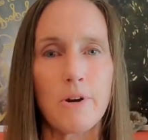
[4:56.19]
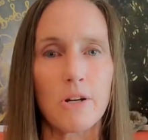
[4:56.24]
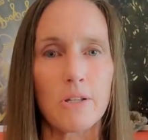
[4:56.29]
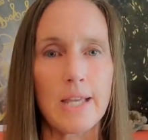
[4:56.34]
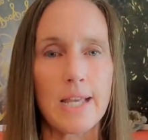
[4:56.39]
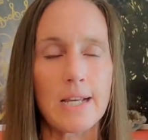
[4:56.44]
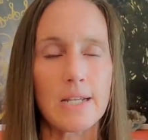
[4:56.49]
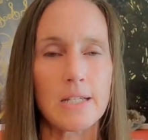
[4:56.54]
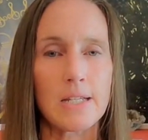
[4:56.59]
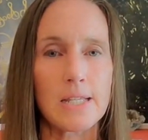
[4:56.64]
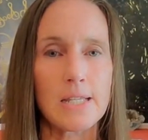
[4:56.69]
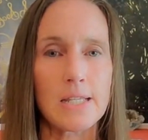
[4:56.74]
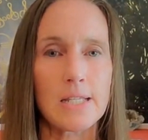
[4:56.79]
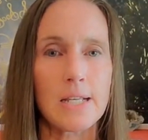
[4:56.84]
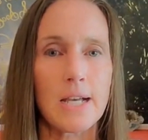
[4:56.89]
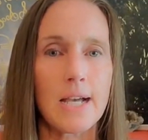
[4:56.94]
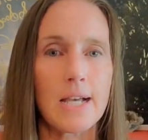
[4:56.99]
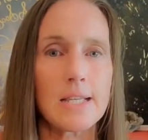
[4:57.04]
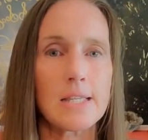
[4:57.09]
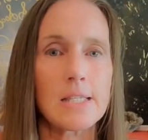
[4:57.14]
are like
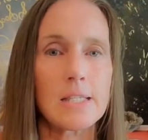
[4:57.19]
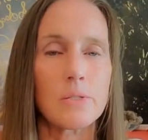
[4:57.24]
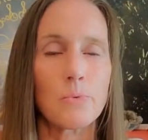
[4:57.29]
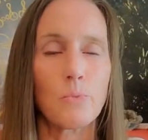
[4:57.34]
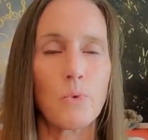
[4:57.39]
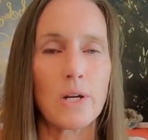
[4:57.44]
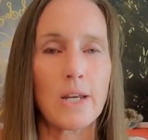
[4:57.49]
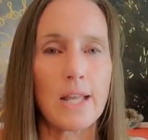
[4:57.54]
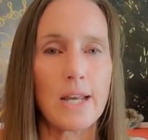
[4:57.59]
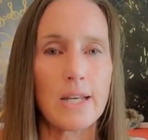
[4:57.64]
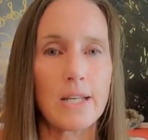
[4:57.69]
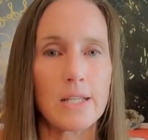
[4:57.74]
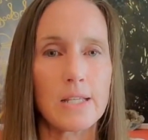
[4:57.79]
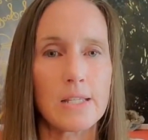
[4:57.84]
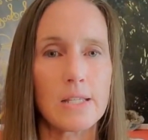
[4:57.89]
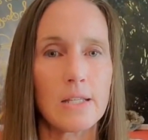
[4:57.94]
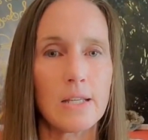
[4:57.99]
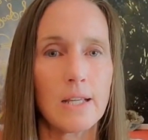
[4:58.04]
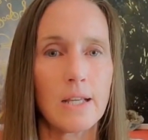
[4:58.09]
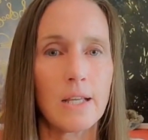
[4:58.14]
disgust. One end
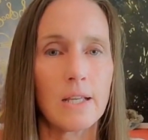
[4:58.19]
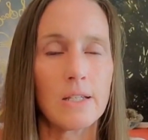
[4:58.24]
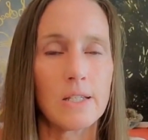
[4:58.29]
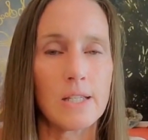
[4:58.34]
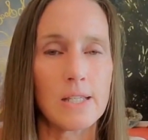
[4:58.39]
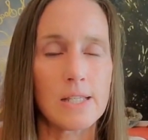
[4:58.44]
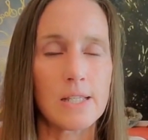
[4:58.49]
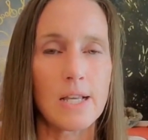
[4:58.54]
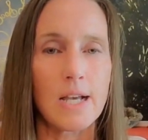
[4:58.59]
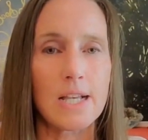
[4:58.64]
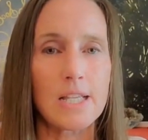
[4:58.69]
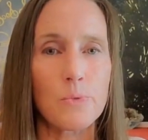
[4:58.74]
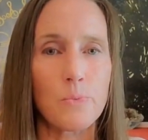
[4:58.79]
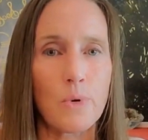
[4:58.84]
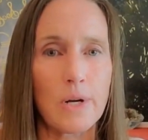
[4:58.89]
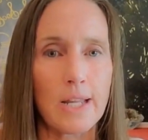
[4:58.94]
is discussed.